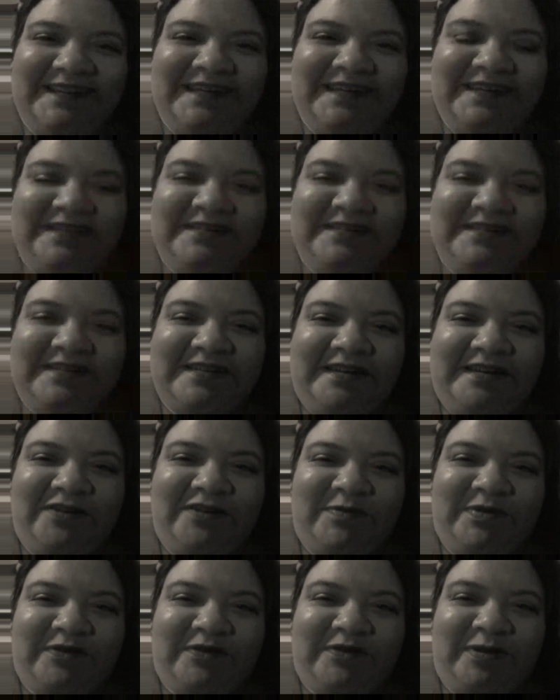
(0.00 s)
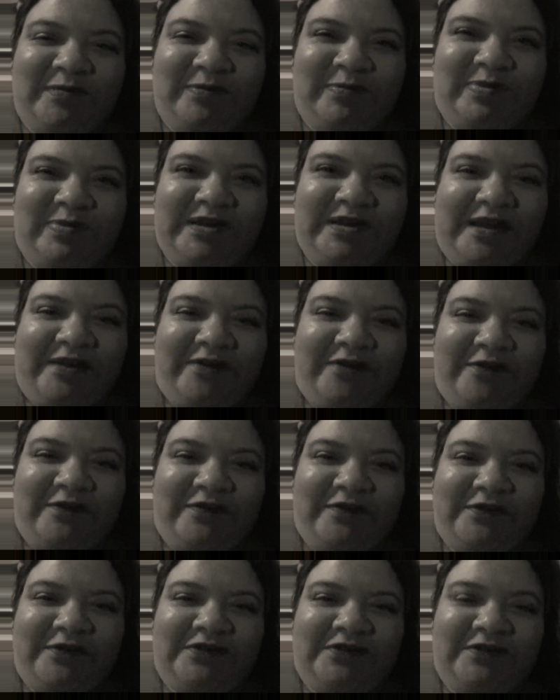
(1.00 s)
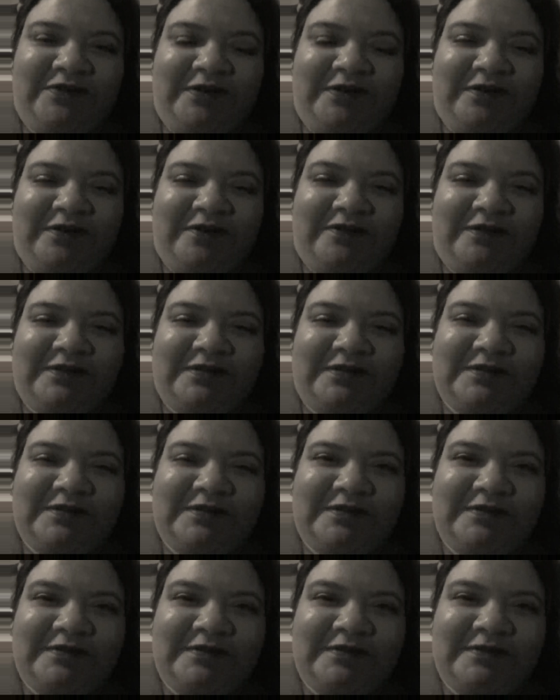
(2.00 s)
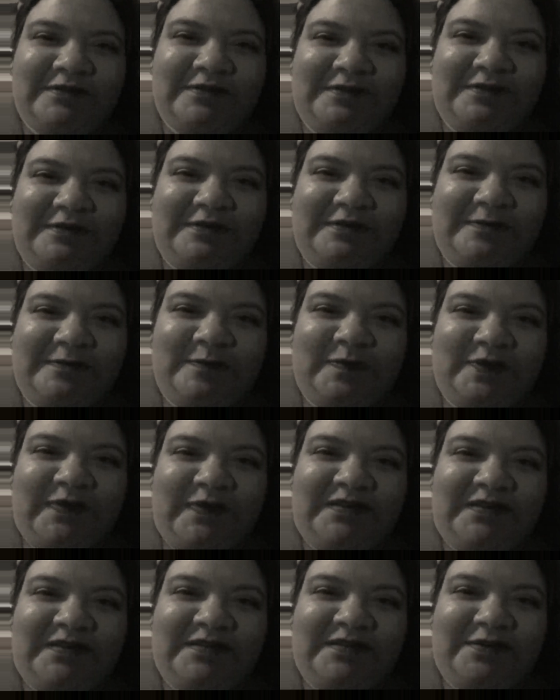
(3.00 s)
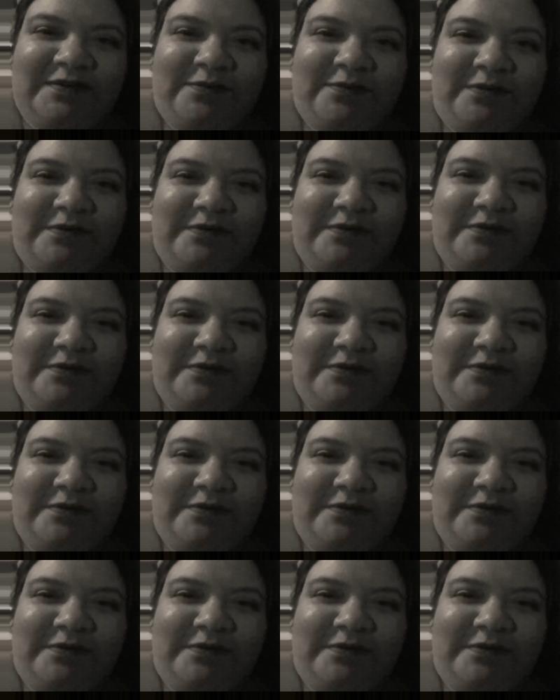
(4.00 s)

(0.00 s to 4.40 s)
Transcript: Jenny, you've been learning piano for 2 years. That's cool.